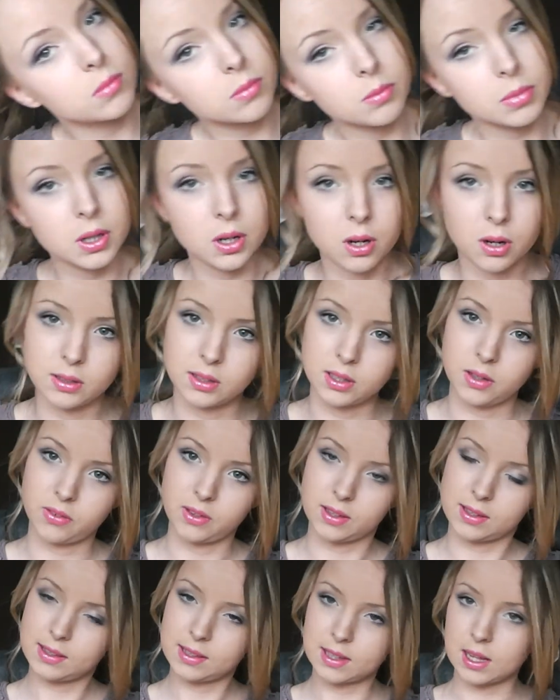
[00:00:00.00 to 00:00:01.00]
because of
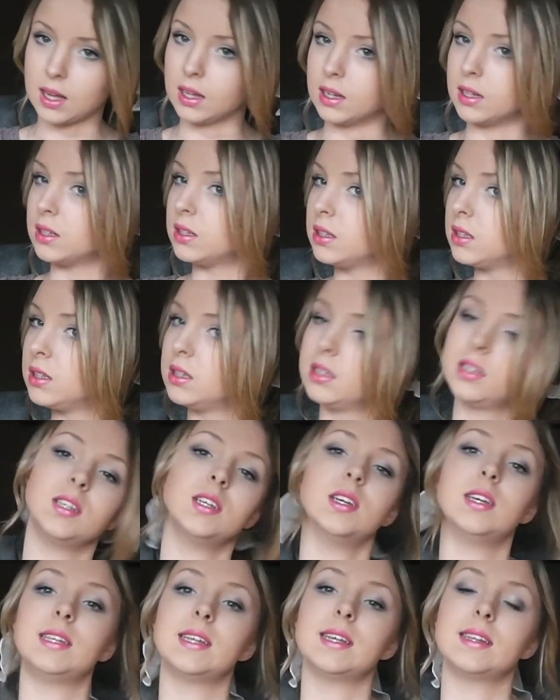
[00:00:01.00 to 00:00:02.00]
the sun.
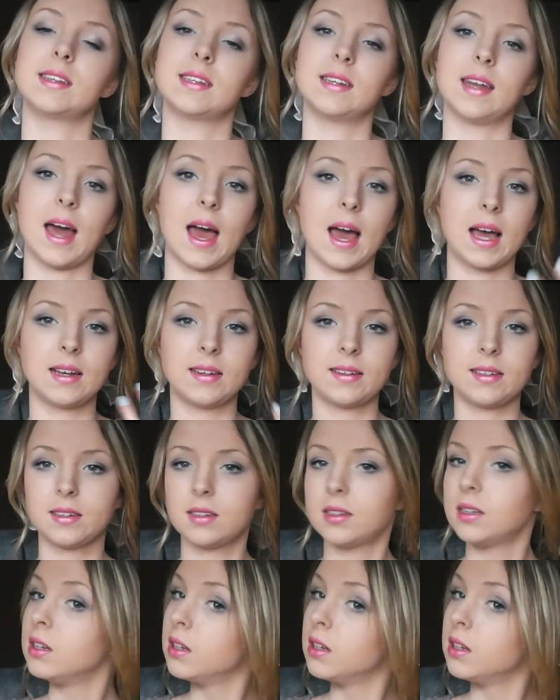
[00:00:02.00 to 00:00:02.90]
It is matte.